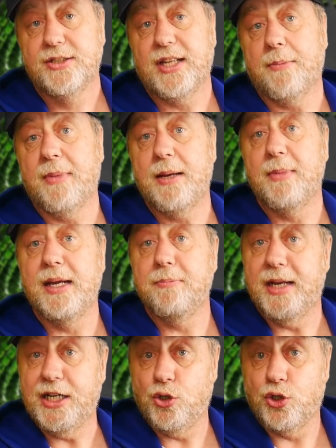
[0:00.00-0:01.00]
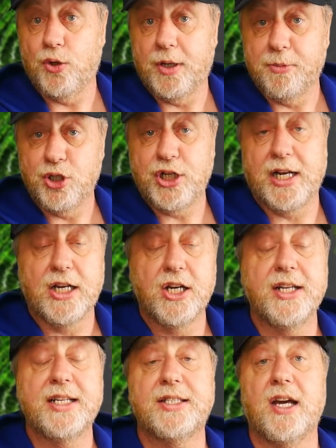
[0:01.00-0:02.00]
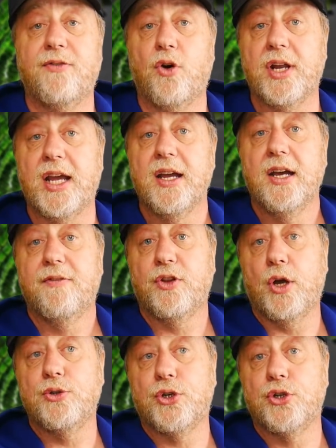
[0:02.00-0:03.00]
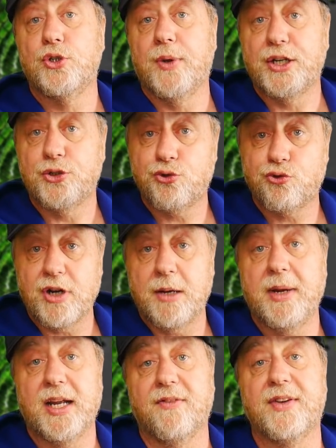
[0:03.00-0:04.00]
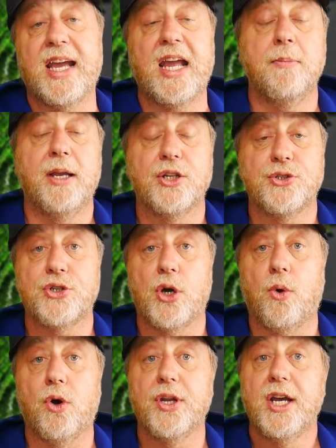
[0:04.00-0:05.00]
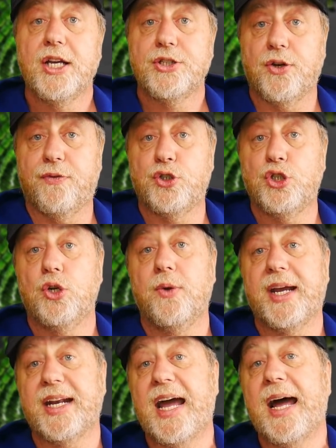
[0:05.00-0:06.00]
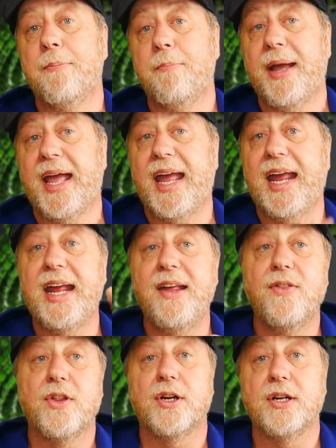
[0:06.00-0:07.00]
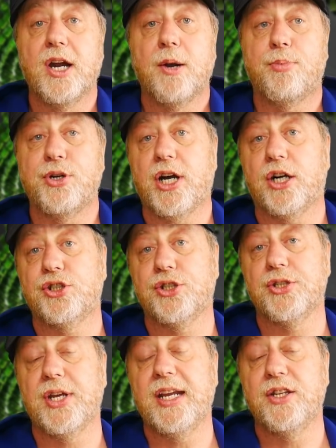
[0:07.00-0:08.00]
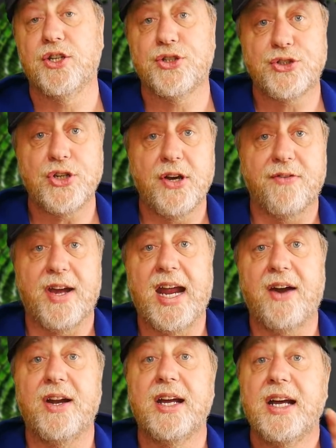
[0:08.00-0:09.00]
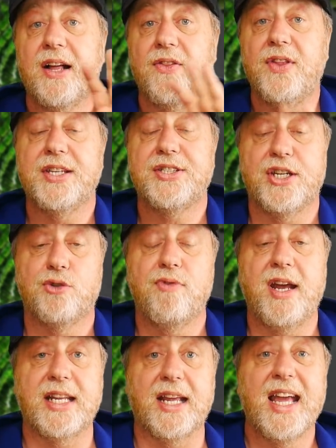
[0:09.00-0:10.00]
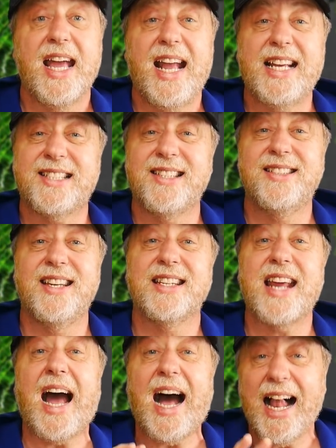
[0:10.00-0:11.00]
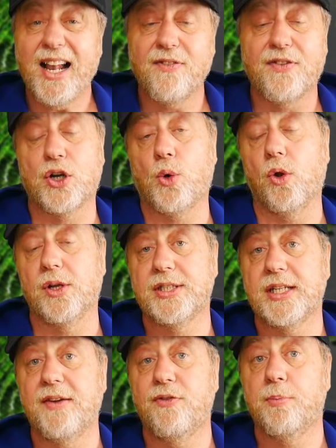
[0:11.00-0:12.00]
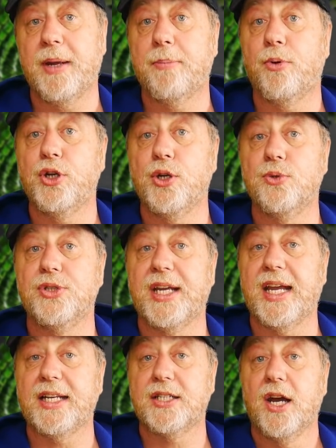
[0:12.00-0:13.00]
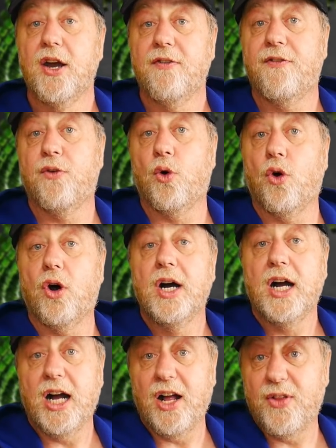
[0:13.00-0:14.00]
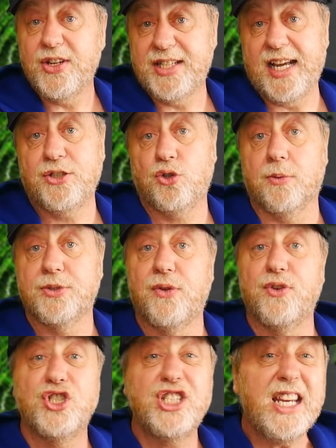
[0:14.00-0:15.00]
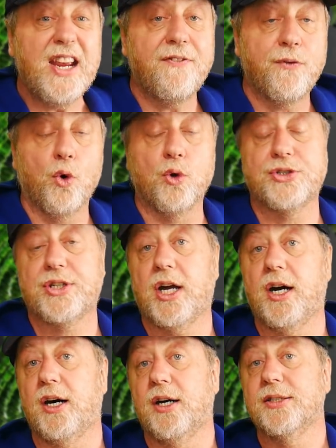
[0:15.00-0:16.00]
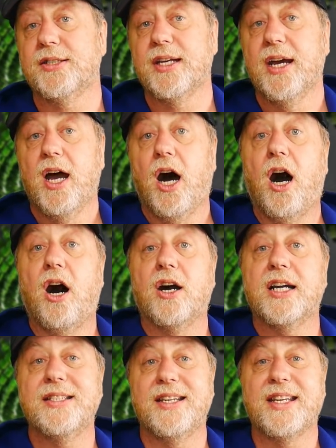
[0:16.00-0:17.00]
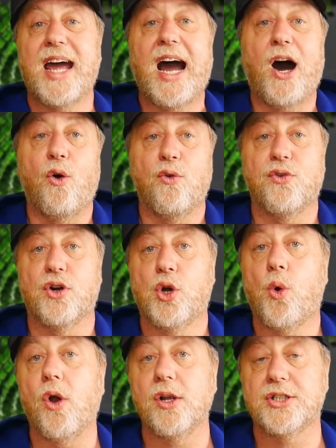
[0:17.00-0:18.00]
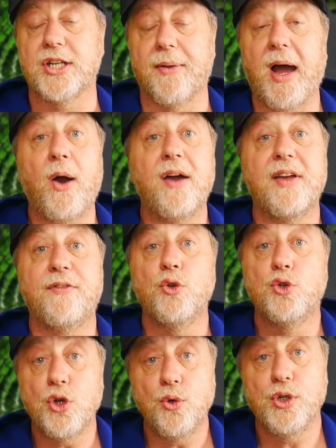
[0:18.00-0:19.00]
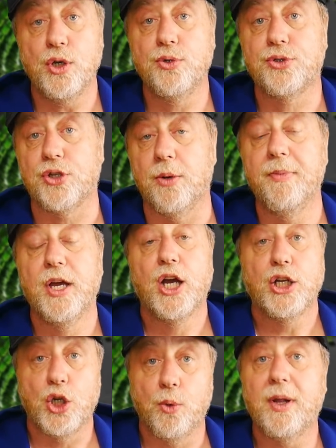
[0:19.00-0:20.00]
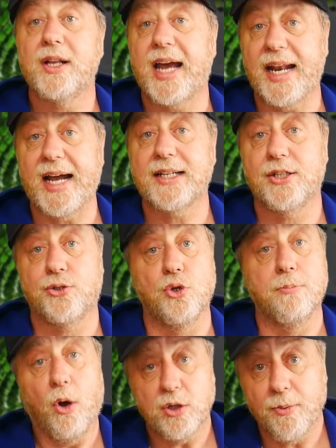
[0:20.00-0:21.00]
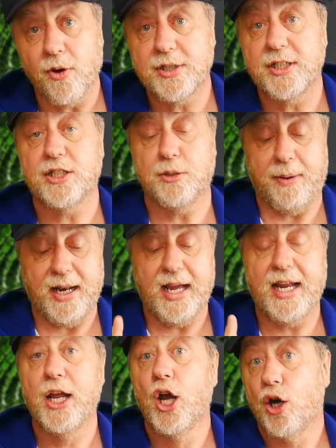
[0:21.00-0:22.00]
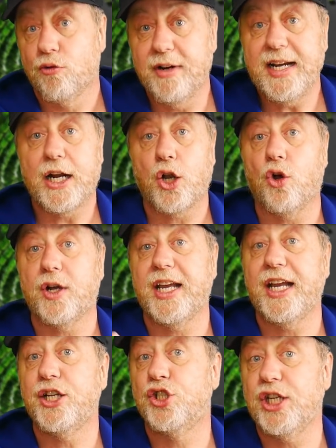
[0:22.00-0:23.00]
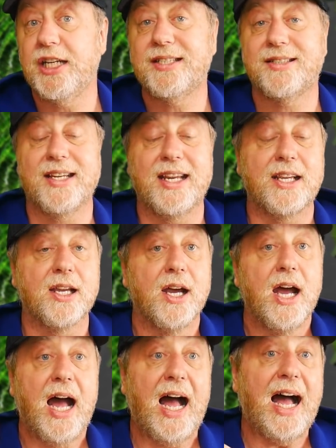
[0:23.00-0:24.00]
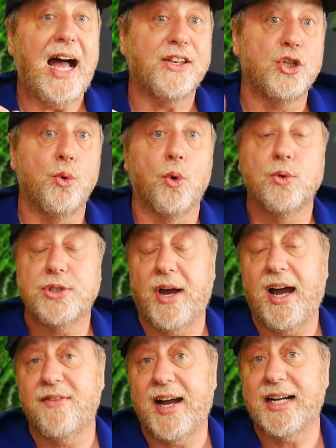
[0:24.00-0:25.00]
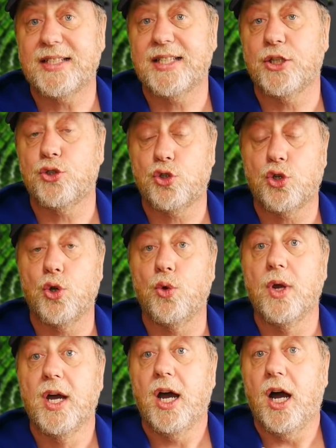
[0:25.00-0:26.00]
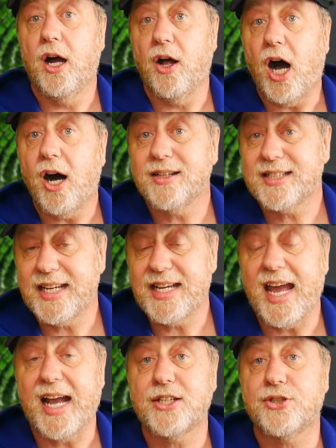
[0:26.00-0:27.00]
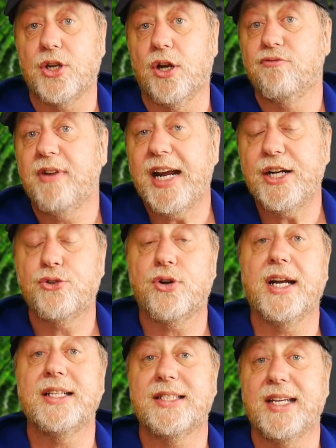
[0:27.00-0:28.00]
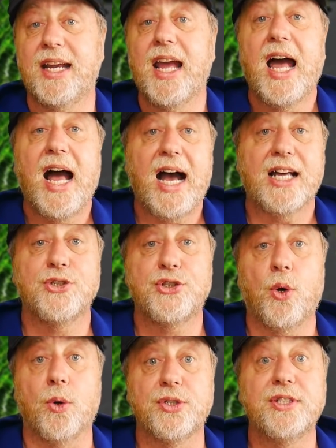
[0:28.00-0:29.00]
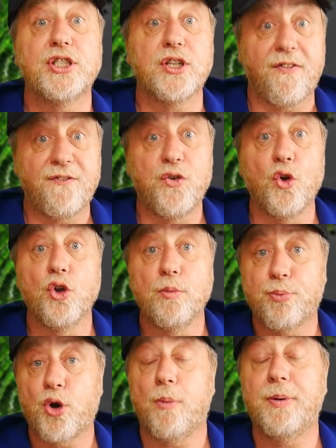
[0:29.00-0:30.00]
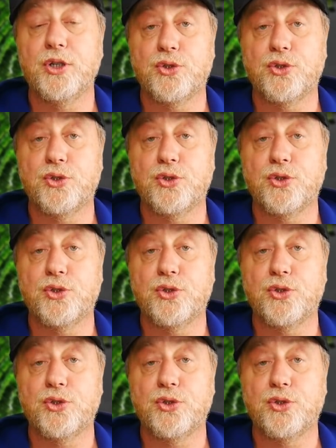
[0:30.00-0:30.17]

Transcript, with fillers: So that may mean, you're doing machine learning stuff on it, for those that are doing streaming of gaming and so on. So for Turing and Ampere in the production in the server area, this is ready. It's considered alpha quality for people using it for uh, the desktop. So the GeForce cards are considered alpha quality. However, if you do use them, you will get access to multi-monitor display, reclocking, G-Sync, and you will also have access to uh, RTX, uh, ray tracing, and so on. So this is a full proper